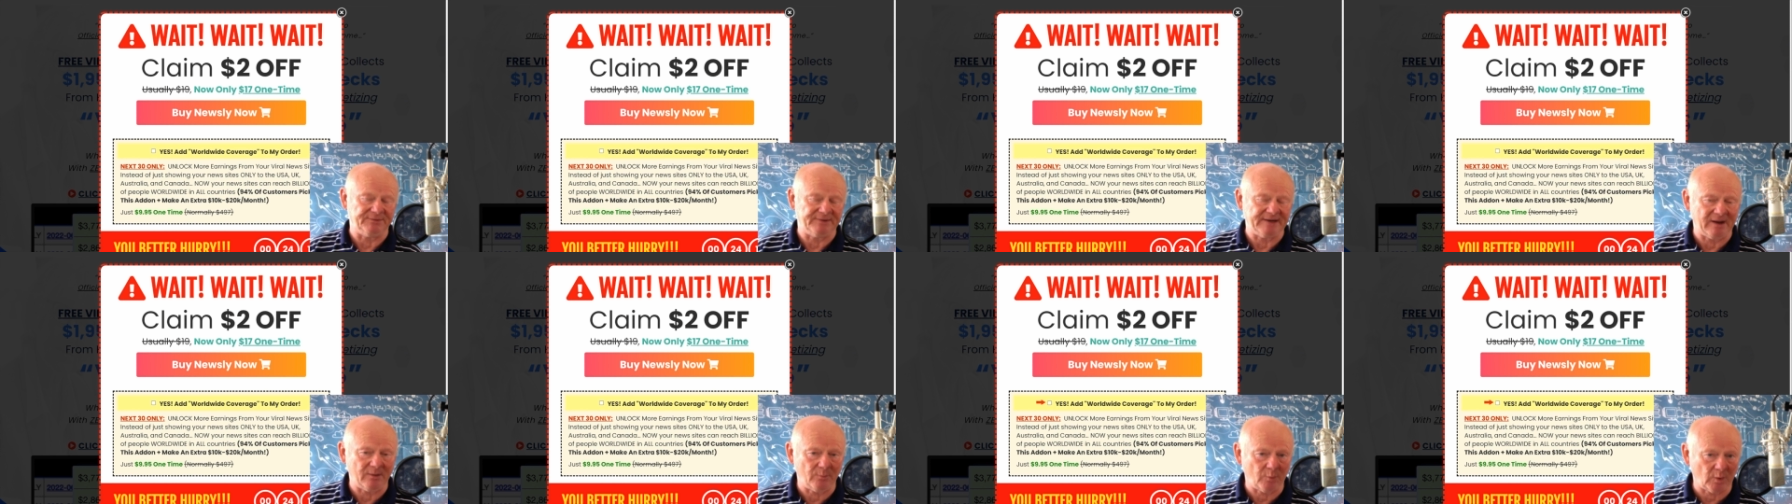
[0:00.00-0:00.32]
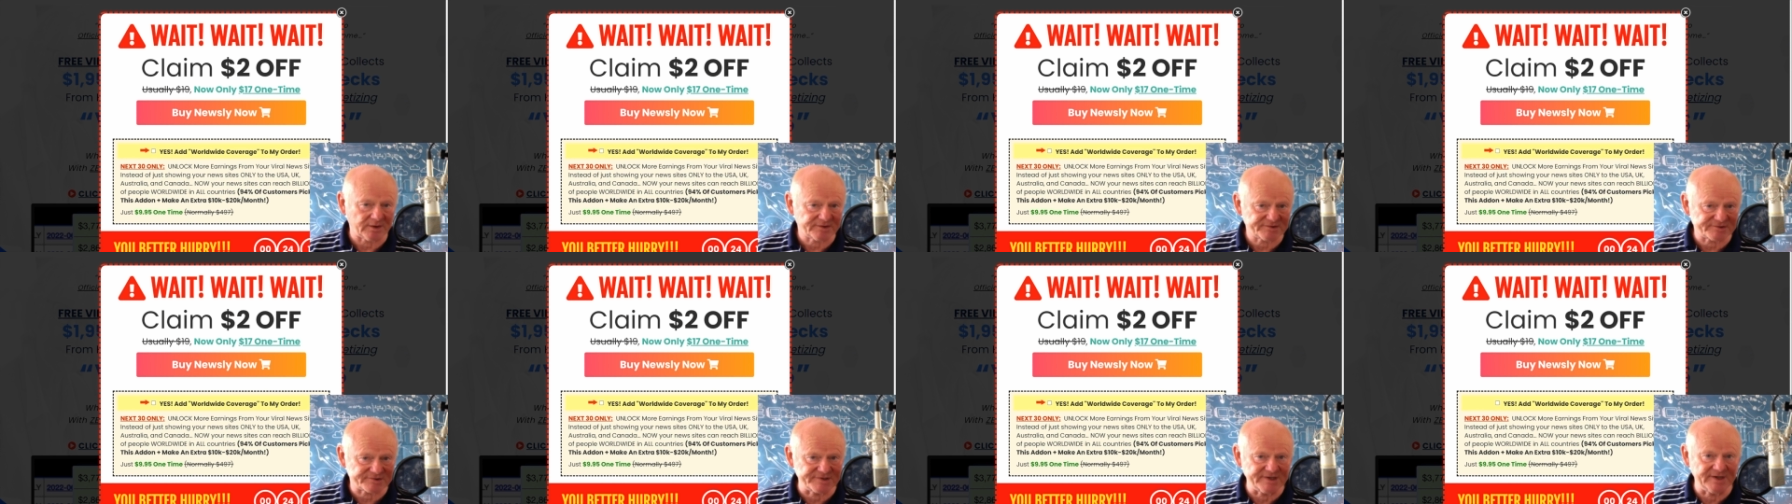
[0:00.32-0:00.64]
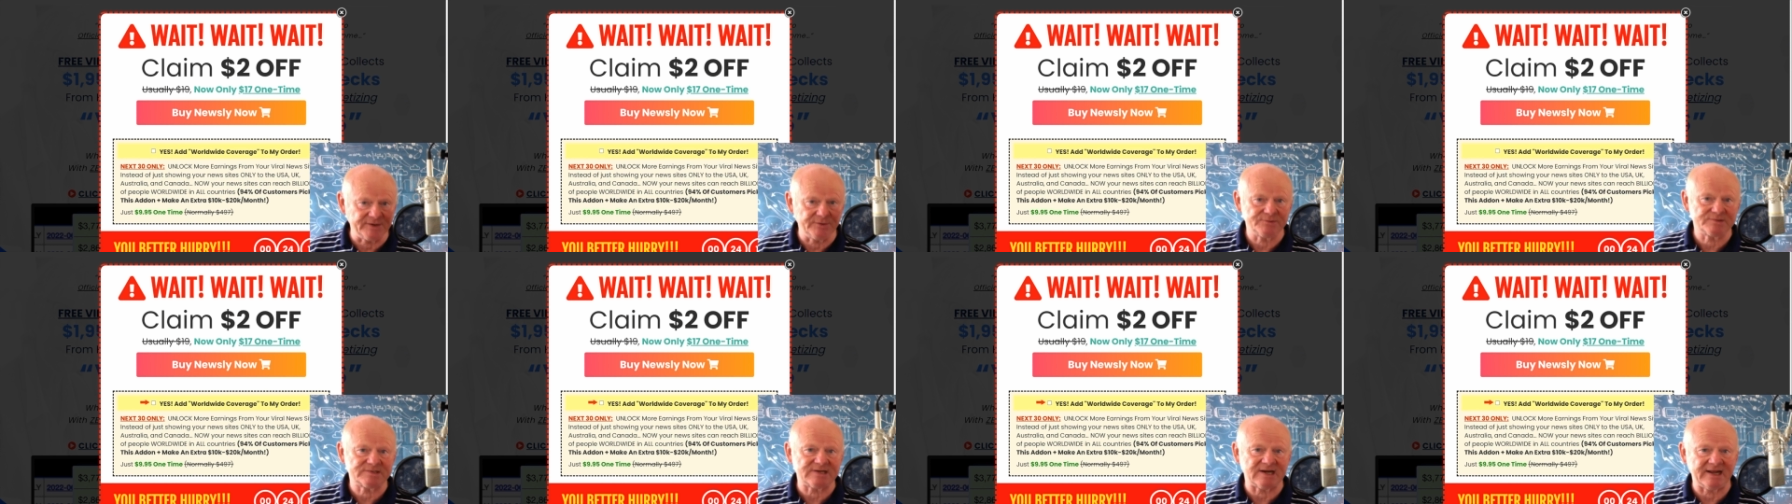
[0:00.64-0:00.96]
Now, what's
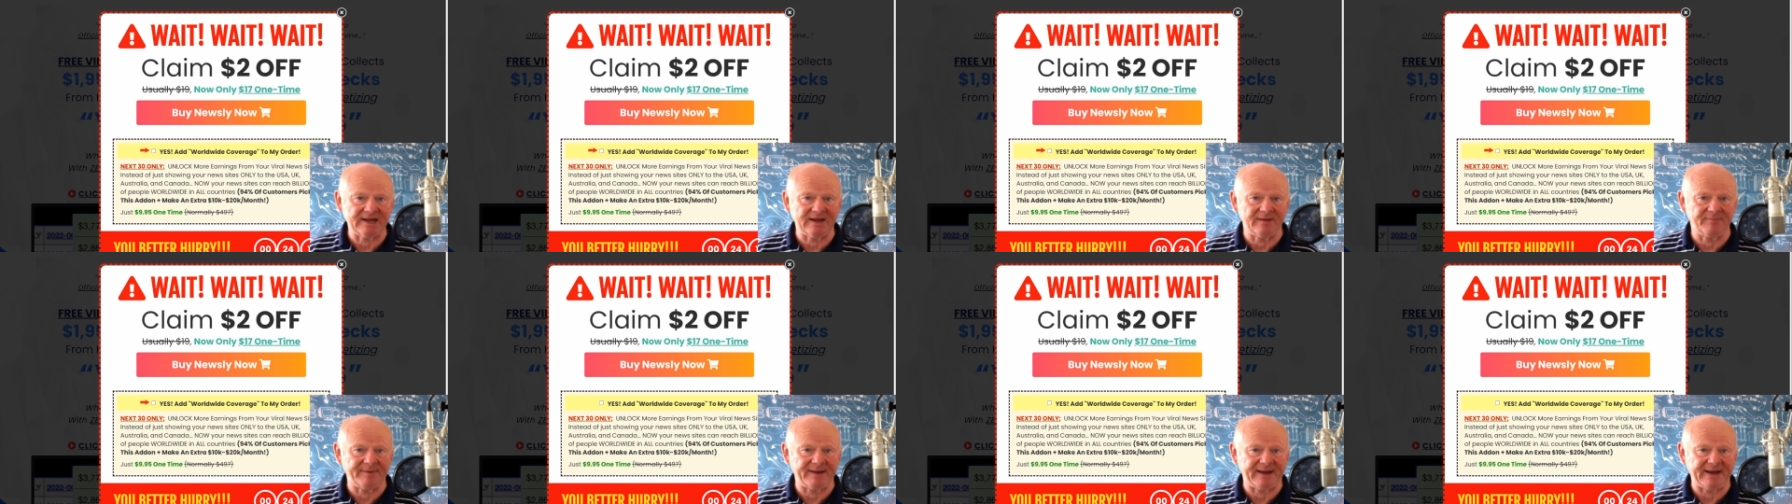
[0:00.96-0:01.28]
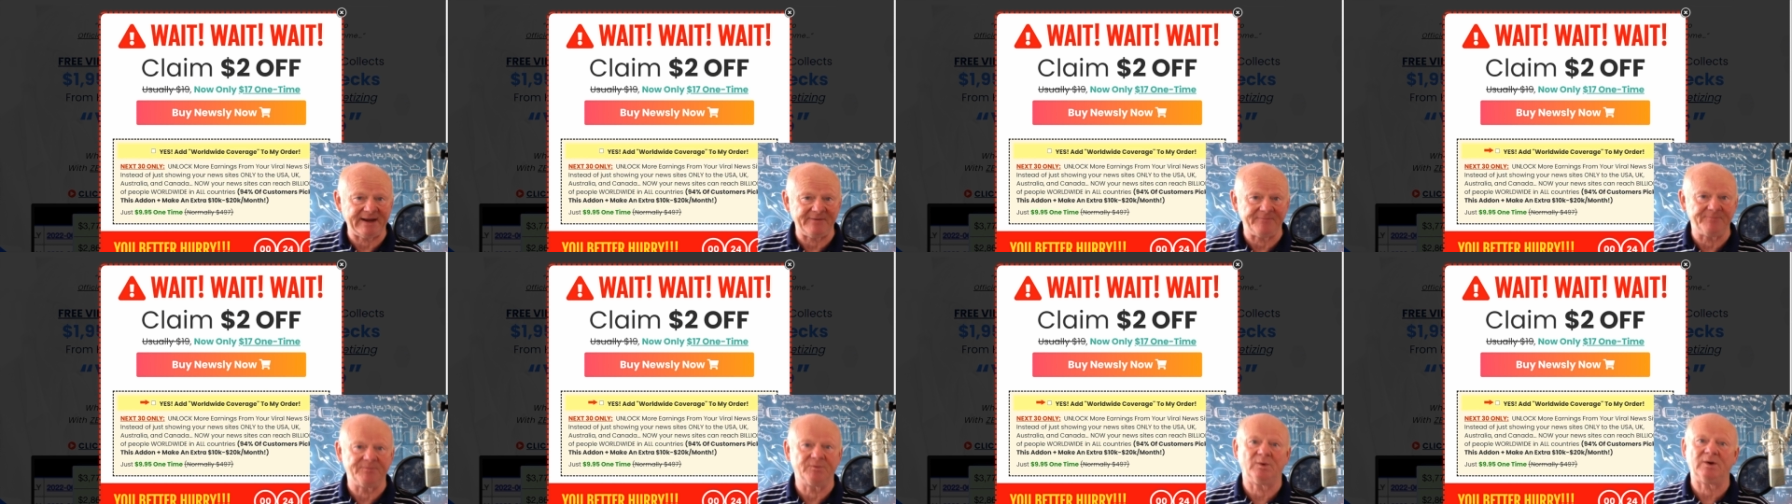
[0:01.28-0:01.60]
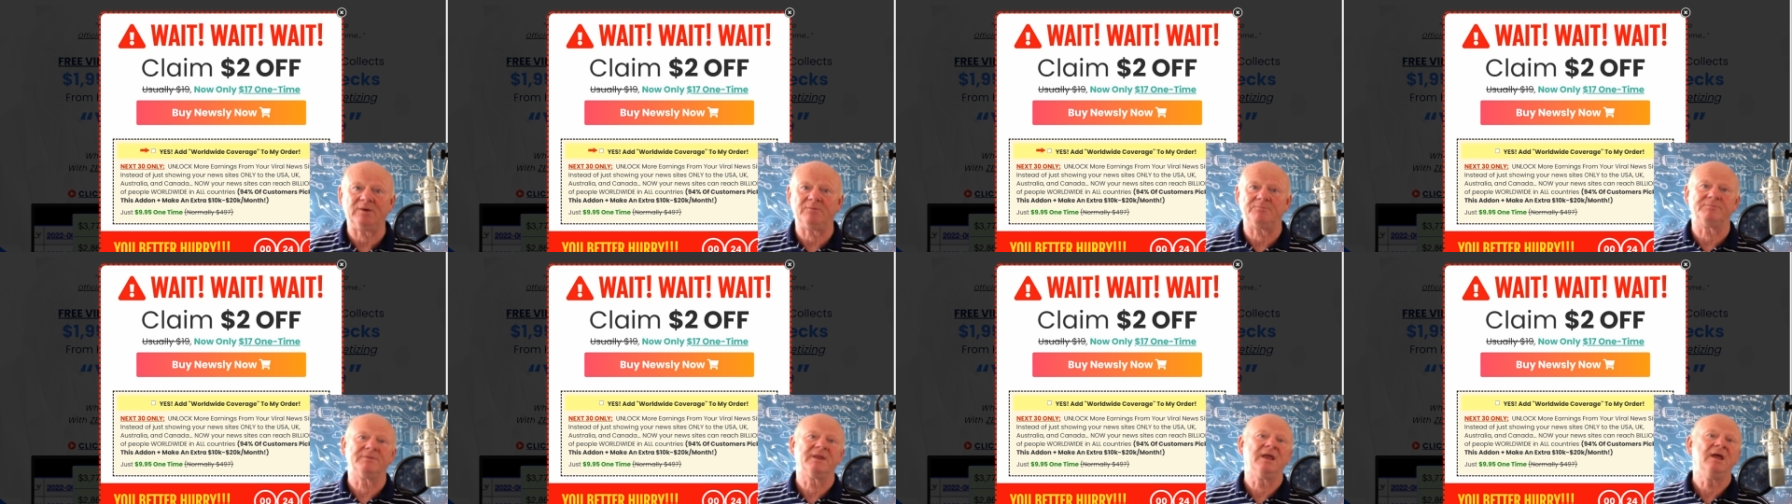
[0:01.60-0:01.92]
Newsly about?
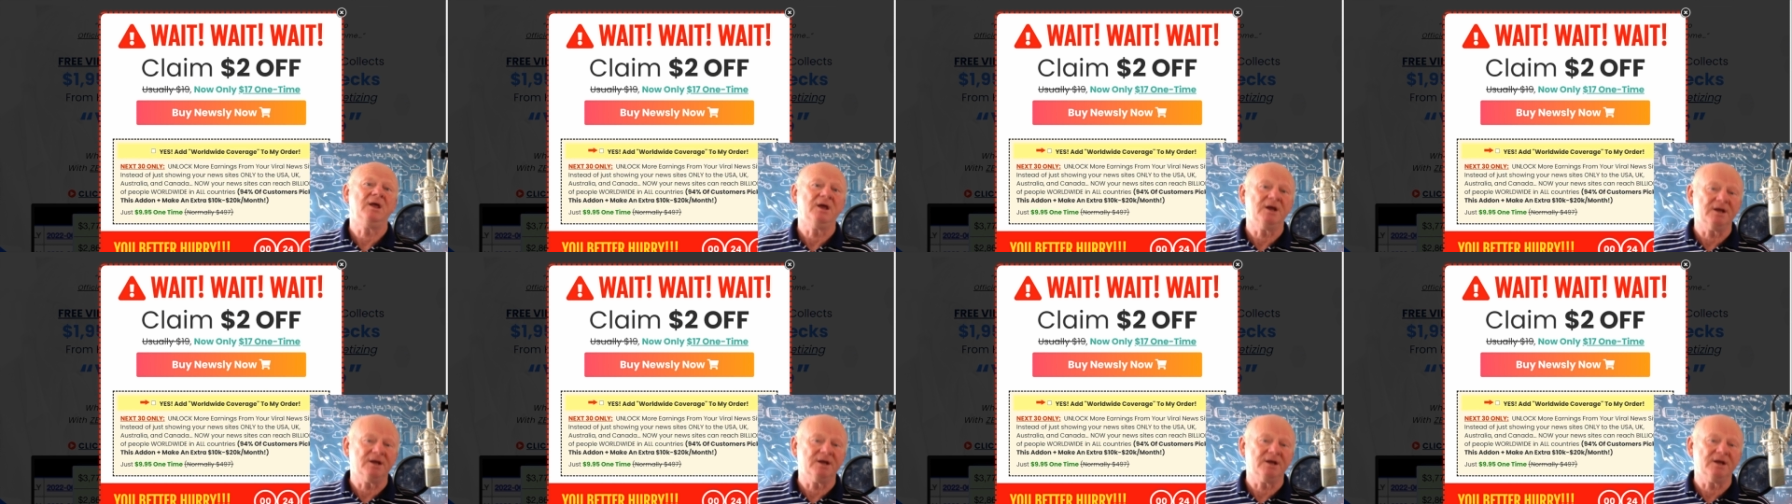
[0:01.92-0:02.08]
Well,